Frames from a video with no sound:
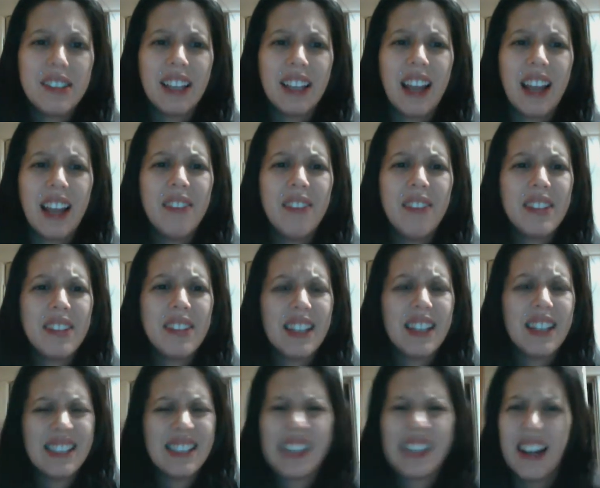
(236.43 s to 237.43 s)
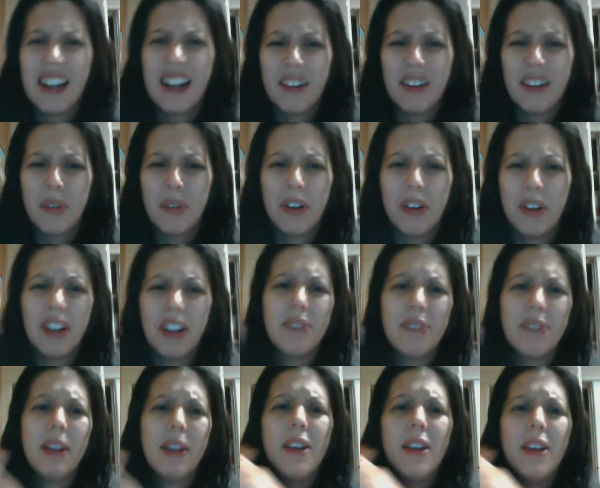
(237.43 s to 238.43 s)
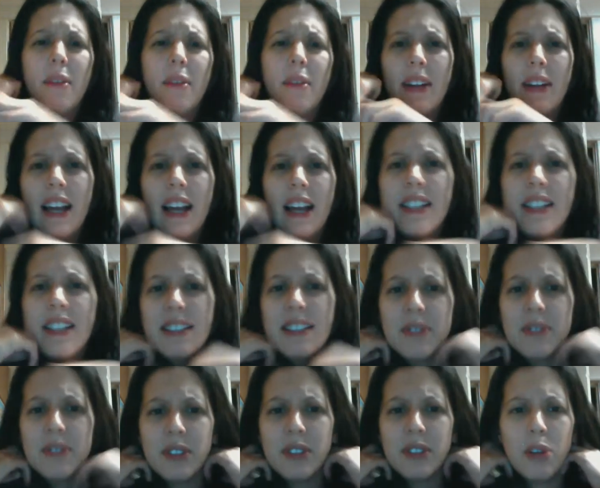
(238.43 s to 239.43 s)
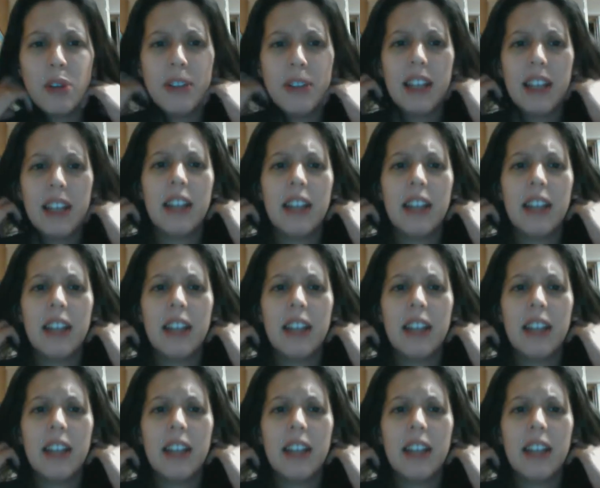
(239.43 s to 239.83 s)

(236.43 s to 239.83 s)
Like got scared and worried, and my dad told me that